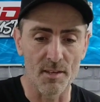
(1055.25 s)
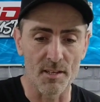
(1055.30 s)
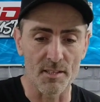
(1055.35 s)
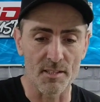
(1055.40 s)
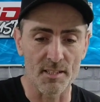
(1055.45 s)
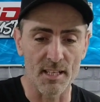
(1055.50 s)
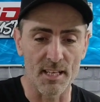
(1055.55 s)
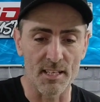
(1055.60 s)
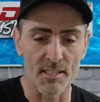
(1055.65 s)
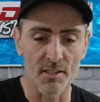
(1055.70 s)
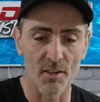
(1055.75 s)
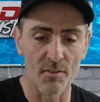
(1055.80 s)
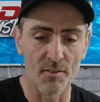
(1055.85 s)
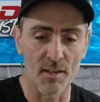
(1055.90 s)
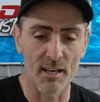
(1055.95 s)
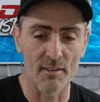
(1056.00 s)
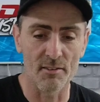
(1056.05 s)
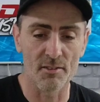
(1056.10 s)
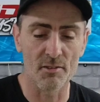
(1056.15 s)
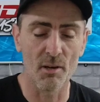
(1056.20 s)
that sits on
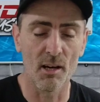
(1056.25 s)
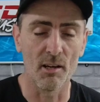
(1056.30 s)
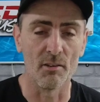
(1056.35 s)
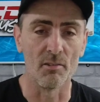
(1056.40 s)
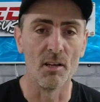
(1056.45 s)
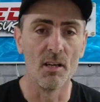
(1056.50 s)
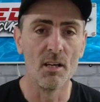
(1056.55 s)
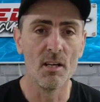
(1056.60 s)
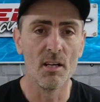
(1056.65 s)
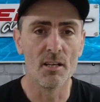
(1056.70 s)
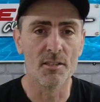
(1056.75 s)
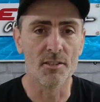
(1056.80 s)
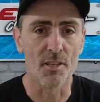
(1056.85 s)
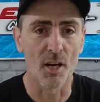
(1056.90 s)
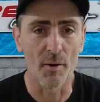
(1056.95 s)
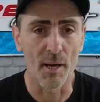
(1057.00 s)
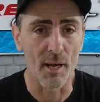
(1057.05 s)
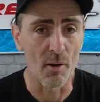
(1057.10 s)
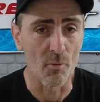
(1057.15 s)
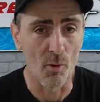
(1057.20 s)
there as well.
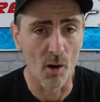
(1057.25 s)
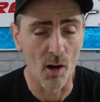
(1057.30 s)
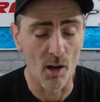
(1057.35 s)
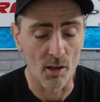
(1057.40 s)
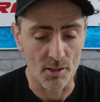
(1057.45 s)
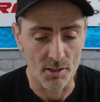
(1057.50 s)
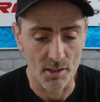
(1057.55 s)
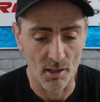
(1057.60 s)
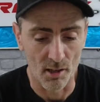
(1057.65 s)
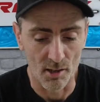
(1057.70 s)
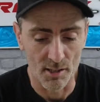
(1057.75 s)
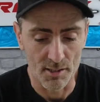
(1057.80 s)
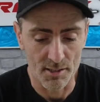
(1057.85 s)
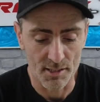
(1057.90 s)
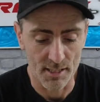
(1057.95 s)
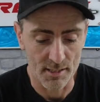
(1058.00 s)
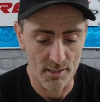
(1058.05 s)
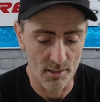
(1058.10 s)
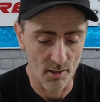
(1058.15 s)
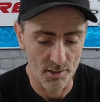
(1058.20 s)
So it works
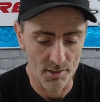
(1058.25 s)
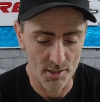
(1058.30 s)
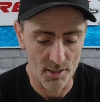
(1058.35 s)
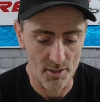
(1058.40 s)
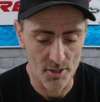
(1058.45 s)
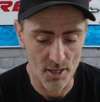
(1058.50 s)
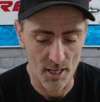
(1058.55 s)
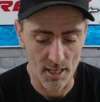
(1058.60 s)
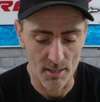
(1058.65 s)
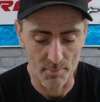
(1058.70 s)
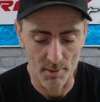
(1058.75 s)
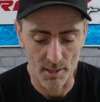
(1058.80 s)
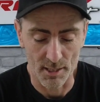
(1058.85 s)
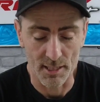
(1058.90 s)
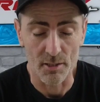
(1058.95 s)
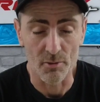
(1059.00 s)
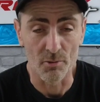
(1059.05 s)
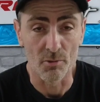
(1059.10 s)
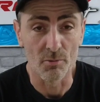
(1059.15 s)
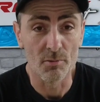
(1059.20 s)
guys, it's nice and cheap
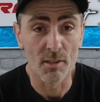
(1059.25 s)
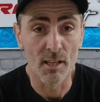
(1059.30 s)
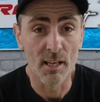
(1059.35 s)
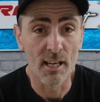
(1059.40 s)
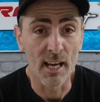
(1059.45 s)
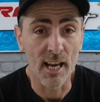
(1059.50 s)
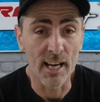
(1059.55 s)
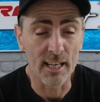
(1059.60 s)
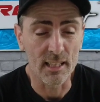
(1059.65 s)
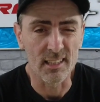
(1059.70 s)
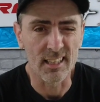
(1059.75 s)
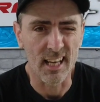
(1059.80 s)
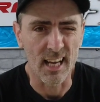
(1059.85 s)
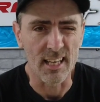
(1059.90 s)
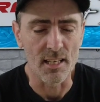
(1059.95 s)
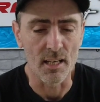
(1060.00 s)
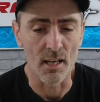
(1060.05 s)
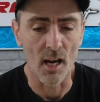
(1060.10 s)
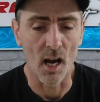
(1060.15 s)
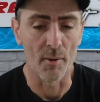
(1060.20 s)
and it will it'll
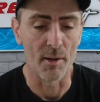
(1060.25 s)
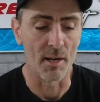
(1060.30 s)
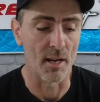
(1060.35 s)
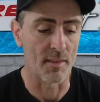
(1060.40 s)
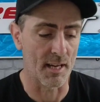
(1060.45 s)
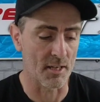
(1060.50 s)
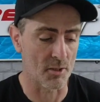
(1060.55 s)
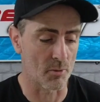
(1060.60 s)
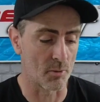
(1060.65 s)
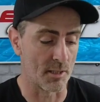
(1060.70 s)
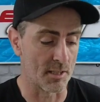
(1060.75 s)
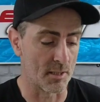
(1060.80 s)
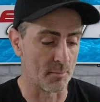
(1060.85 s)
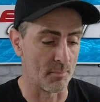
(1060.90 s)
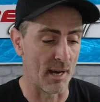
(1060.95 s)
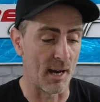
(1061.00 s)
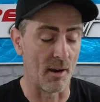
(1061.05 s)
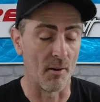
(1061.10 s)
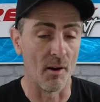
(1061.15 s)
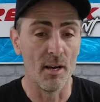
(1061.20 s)
get you going and that's what it's
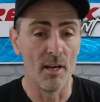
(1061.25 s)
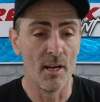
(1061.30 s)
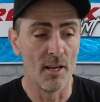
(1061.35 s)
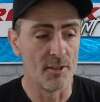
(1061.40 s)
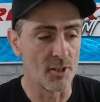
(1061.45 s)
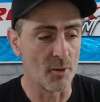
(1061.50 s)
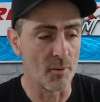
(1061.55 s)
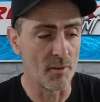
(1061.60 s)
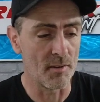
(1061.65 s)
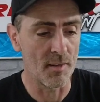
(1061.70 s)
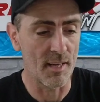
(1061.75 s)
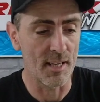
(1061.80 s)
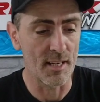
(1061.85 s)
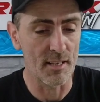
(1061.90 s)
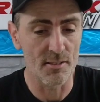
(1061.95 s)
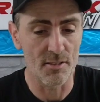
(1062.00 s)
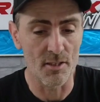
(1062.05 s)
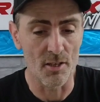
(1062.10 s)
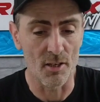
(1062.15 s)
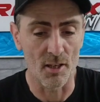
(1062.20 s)
about. Doing
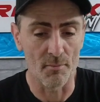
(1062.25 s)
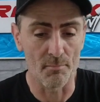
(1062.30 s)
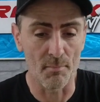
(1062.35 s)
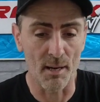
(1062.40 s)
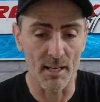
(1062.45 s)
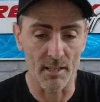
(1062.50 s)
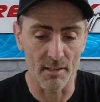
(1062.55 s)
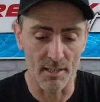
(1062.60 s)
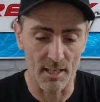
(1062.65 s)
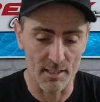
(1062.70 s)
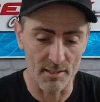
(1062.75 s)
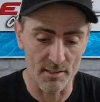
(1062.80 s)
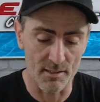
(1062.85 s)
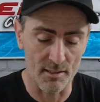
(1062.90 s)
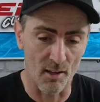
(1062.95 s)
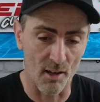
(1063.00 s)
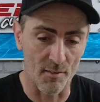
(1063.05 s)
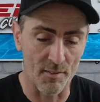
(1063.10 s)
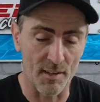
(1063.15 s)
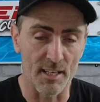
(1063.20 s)
things, you can make
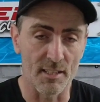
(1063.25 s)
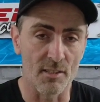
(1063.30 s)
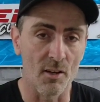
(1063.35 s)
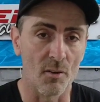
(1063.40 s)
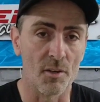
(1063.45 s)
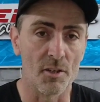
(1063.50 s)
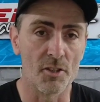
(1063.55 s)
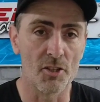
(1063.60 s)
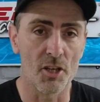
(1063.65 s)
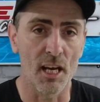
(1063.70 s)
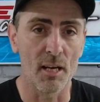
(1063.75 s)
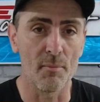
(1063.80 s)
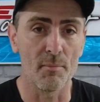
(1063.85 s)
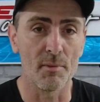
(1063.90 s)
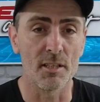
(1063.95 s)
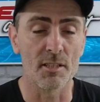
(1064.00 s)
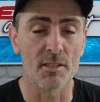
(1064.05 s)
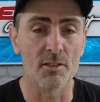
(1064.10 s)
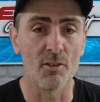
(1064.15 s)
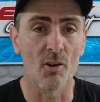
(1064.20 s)
things like these on the
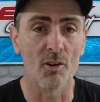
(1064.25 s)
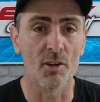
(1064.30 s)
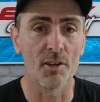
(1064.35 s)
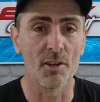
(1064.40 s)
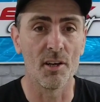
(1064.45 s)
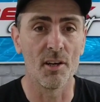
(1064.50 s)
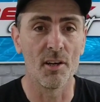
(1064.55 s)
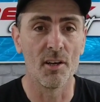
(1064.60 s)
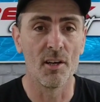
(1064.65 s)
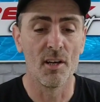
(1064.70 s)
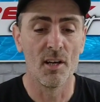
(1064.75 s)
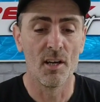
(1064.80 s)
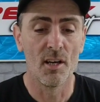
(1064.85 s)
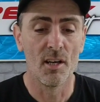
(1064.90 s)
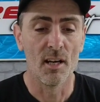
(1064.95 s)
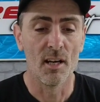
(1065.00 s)
cheap and it's not gonna